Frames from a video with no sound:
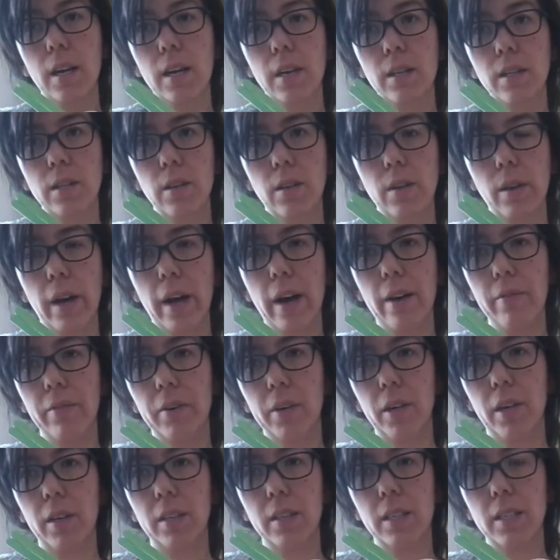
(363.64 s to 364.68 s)
so that I've
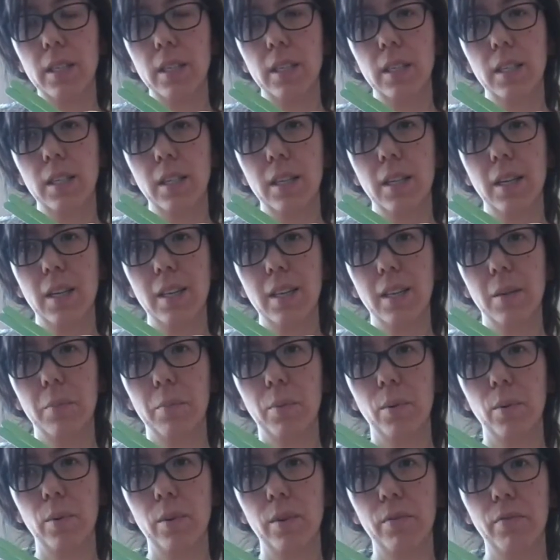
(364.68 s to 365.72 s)
got the
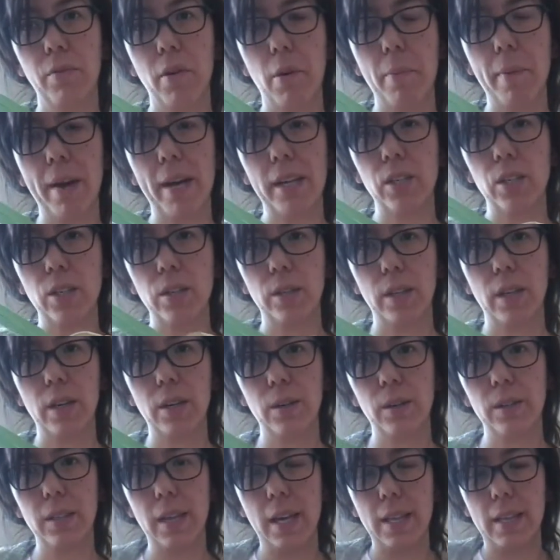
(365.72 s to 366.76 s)
board for a banjo that
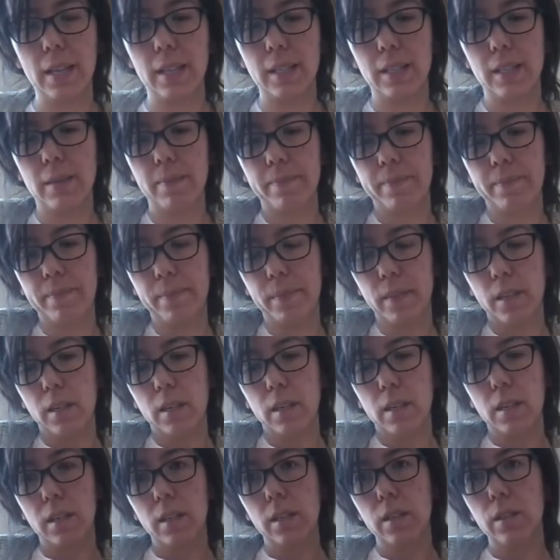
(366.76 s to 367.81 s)
looks like this.
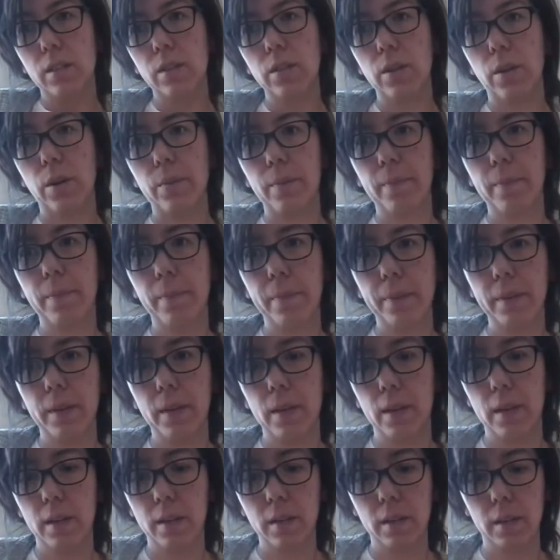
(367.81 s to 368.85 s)
So
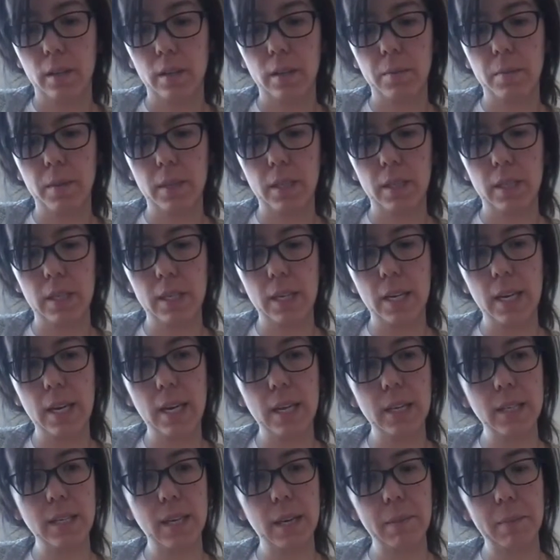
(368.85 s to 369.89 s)
I'm going to put this
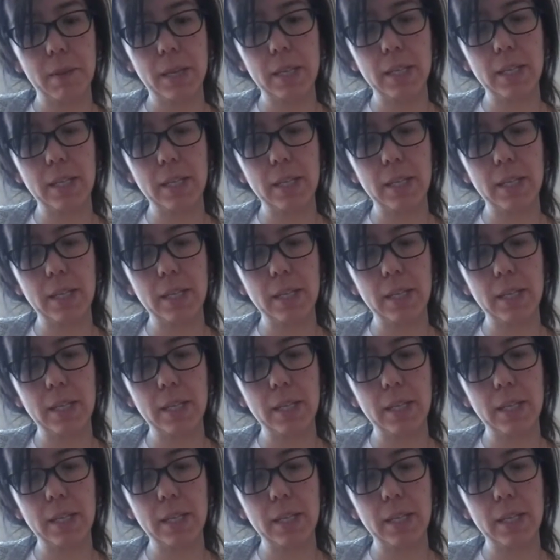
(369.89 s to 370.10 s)
here and take my